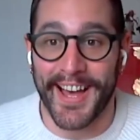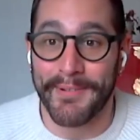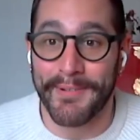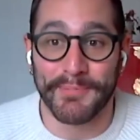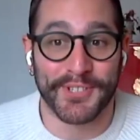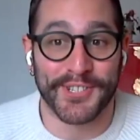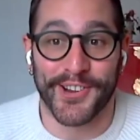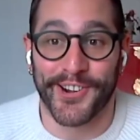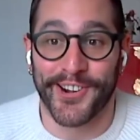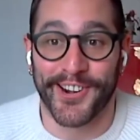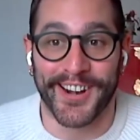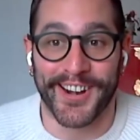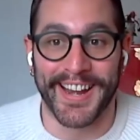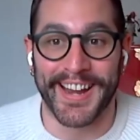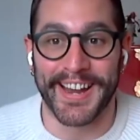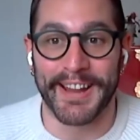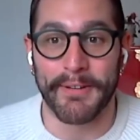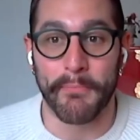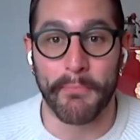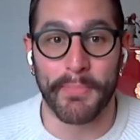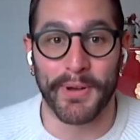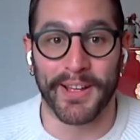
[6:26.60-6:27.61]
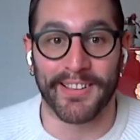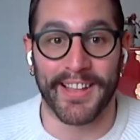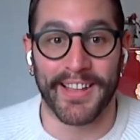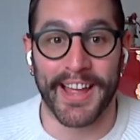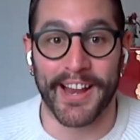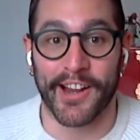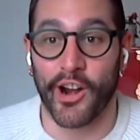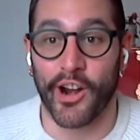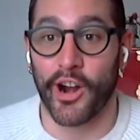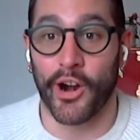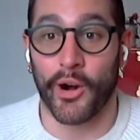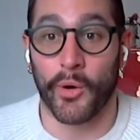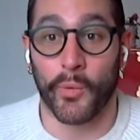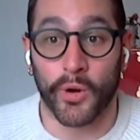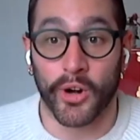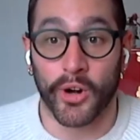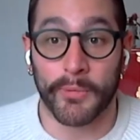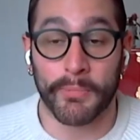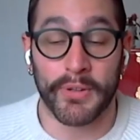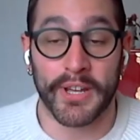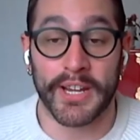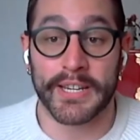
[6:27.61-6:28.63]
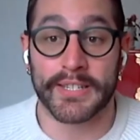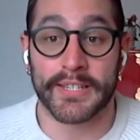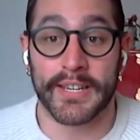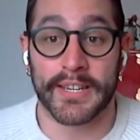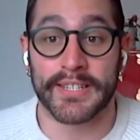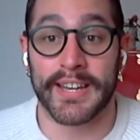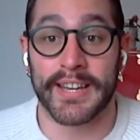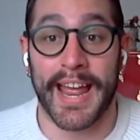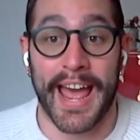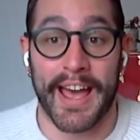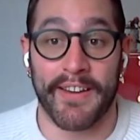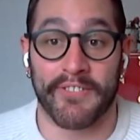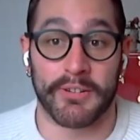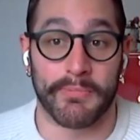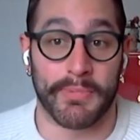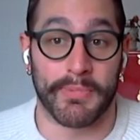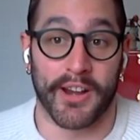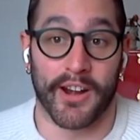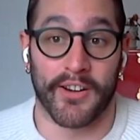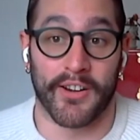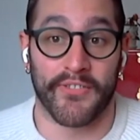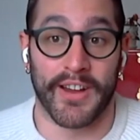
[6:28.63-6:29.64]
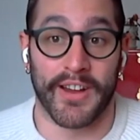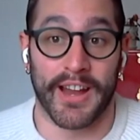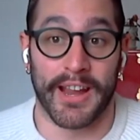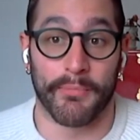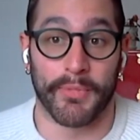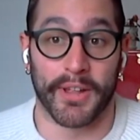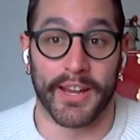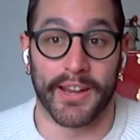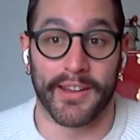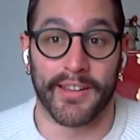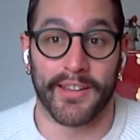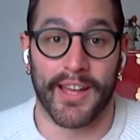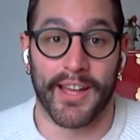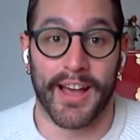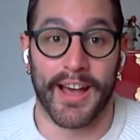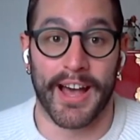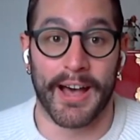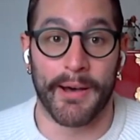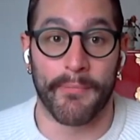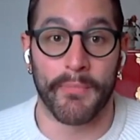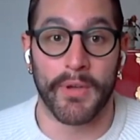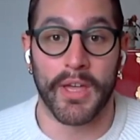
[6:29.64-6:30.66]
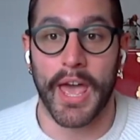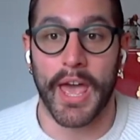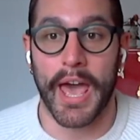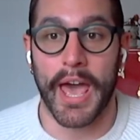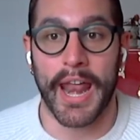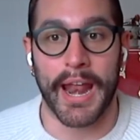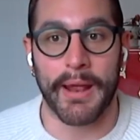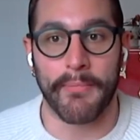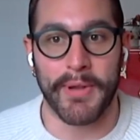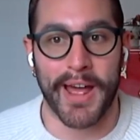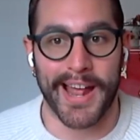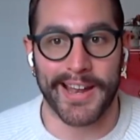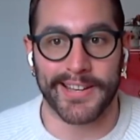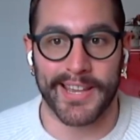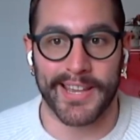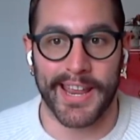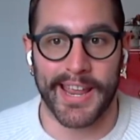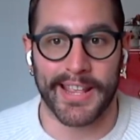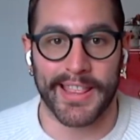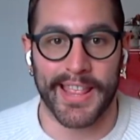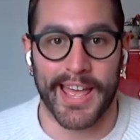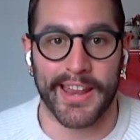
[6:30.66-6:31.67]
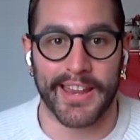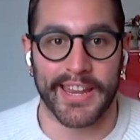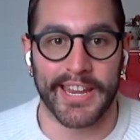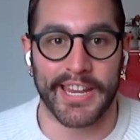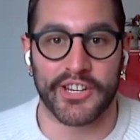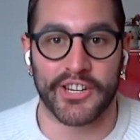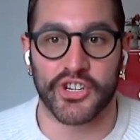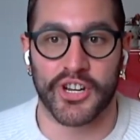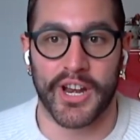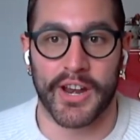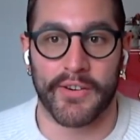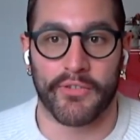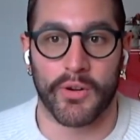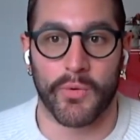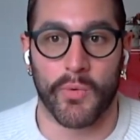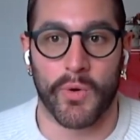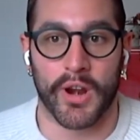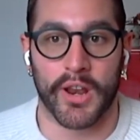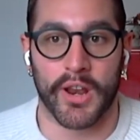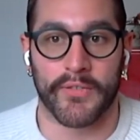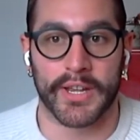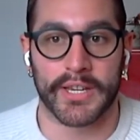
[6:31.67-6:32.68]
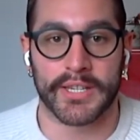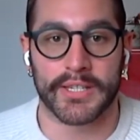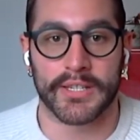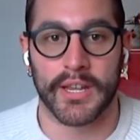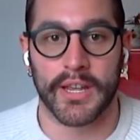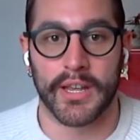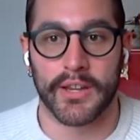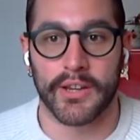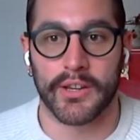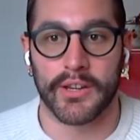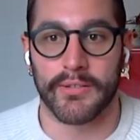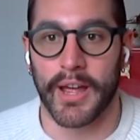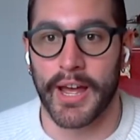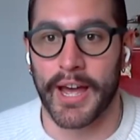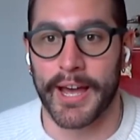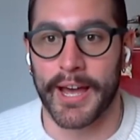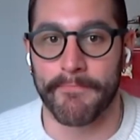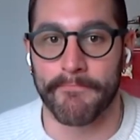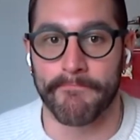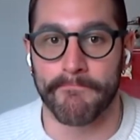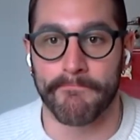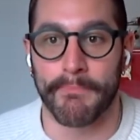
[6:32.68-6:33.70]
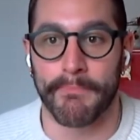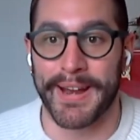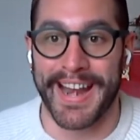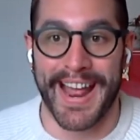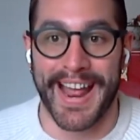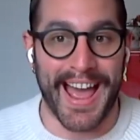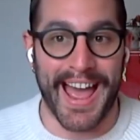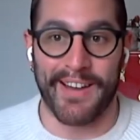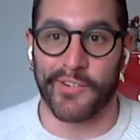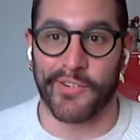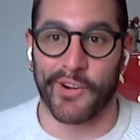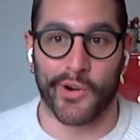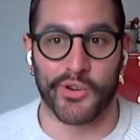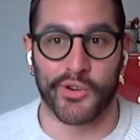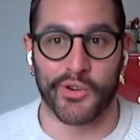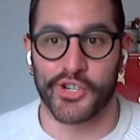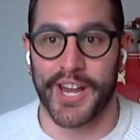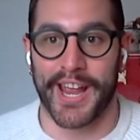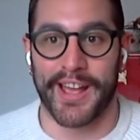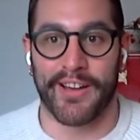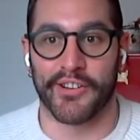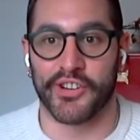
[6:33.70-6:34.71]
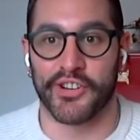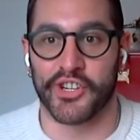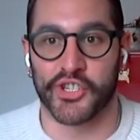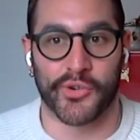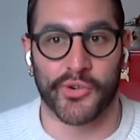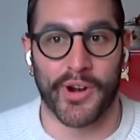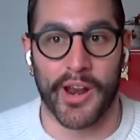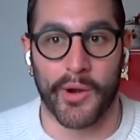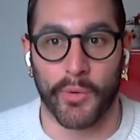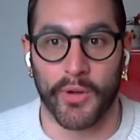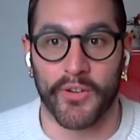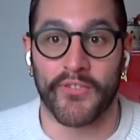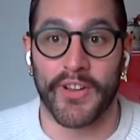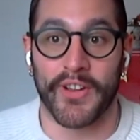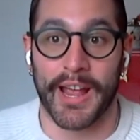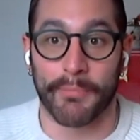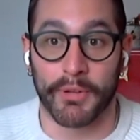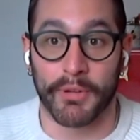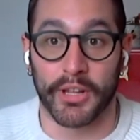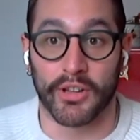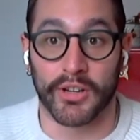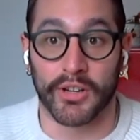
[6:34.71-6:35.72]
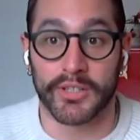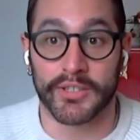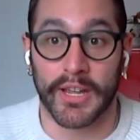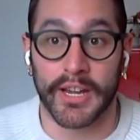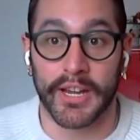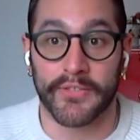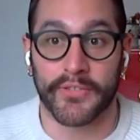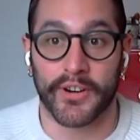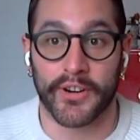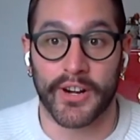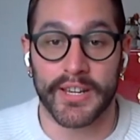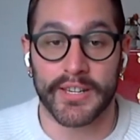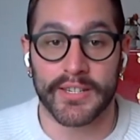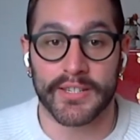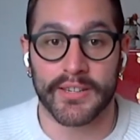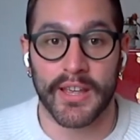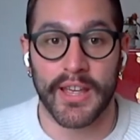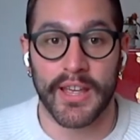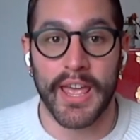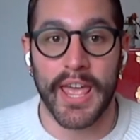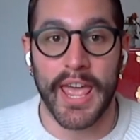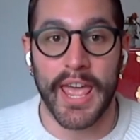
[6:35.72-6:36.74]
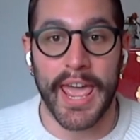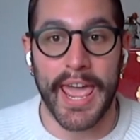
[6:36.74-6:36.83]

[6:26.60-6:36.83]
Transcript: I'm sorry, but like our workplace doesn't have to be our family. And I'm not saying that each and every one of us may not have our own challenges around what family looks like for us.